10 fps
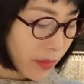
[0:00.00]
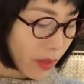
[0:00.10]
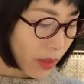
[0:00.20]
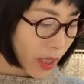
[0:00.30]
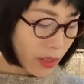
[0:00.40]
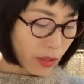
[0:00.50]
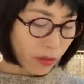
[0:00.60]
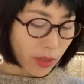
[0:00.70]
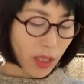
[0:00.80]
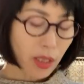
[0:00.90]
okay,
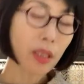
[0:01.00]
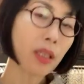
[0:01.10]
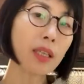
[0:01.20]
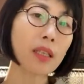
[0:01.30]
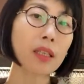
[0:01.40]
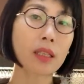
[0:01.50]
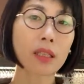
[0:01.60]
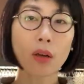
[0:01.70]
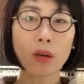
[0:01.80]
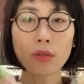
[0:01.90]
so this
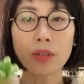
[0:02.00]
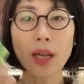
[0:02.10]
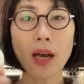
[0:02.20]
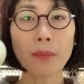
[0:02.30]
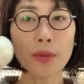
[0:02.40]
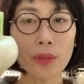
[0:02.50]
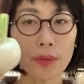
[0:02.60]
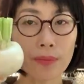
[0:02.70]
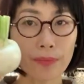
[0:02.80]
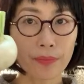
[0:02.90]
is called kabu,
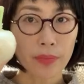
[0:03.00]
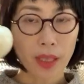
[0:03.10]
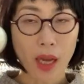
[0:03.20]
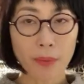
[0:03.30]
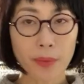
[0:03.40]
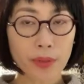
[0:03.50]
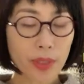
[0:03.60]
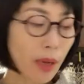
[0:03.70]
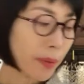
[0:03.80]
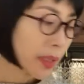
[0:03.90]
kabu
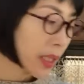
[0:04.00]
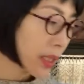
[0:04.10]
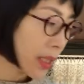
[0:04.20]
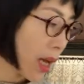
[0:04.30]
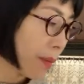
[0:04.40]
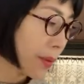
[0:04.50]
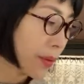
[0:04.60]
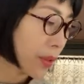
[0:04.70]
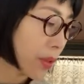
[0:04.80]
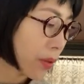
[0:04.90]
Japanese
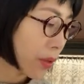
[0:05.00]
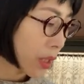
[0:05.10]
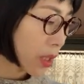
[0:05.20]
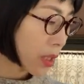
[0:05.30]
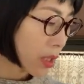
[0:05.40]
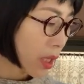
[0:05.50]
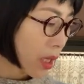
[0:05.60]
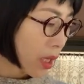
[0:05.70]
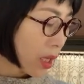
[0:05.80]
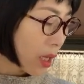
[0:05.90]
kabu. So it's
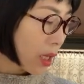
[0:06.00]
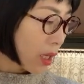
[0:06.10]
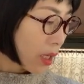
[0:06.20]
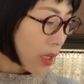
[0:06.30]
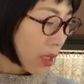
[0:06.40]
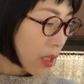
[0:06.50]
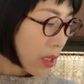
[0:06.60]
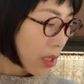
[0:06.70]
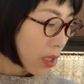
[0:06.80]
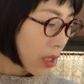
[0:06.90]

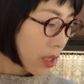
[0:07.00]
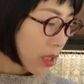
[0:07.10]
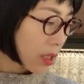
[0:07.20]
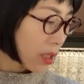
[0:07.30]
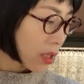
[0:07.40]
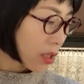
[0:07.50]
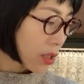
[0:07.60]
it's